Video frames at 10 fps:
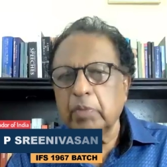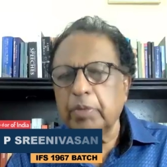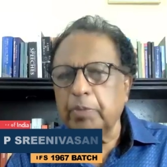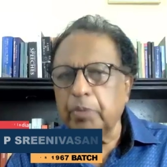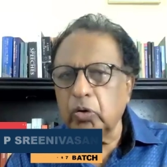
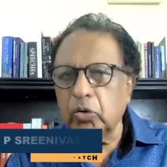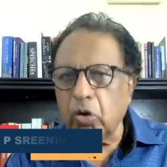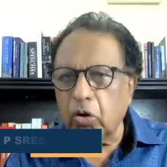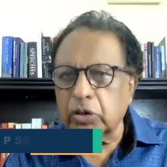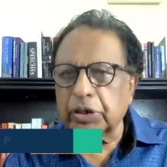people do
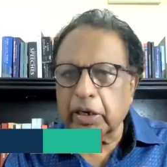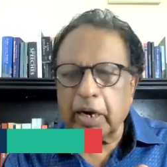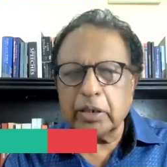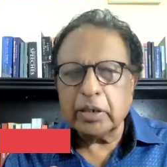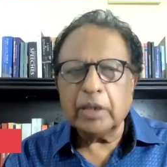not
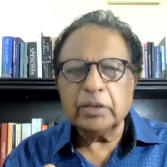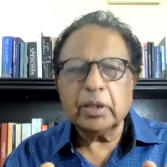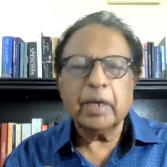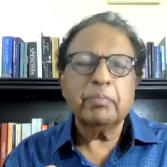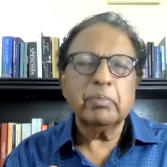recognize
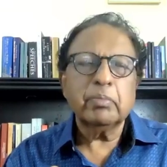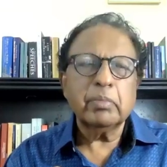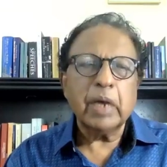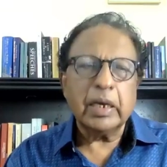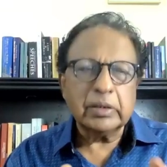him
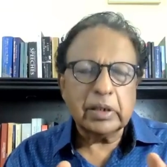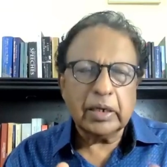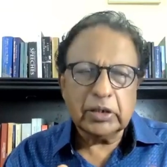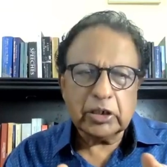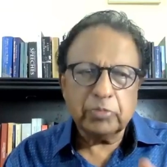as a
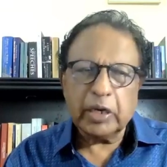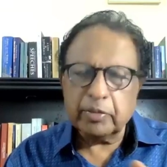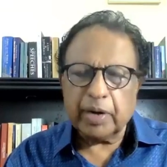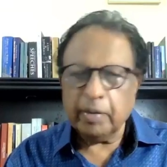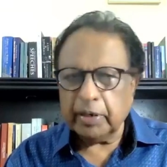
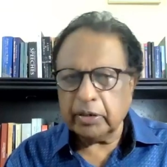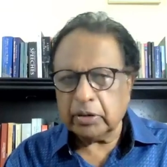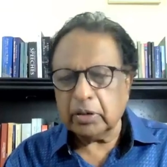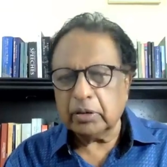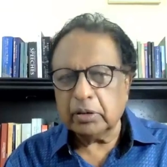legitimate prime minister.